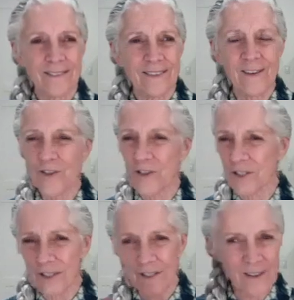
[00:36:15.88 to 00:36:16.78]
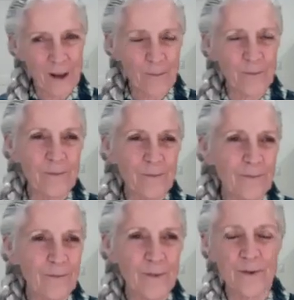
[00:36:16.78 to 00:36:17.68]
He goes, just stop
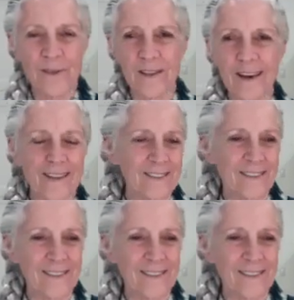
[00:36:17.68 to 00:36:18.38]
using that.